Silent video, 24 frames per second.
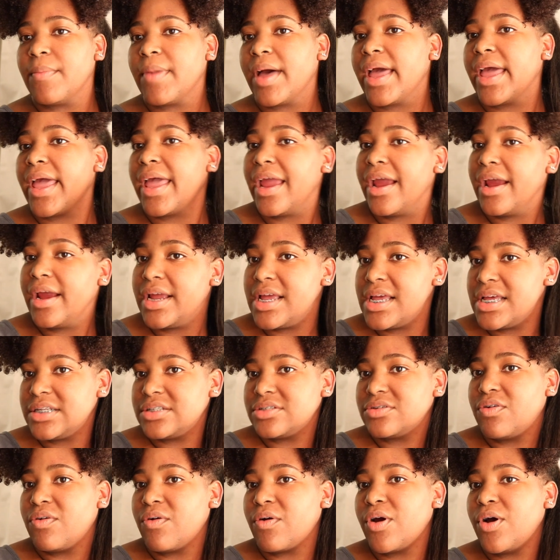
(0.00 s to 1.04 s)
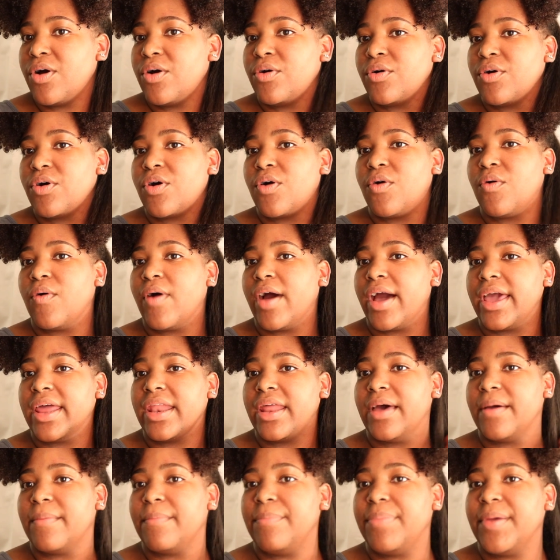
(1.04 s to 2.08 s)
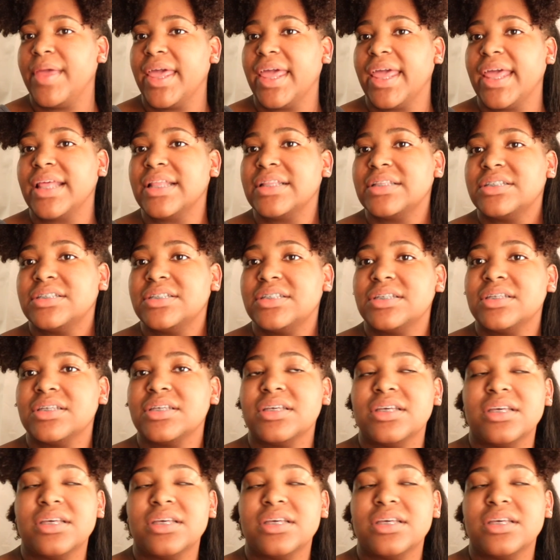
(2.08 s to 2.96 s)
my hair has grown quite a bit,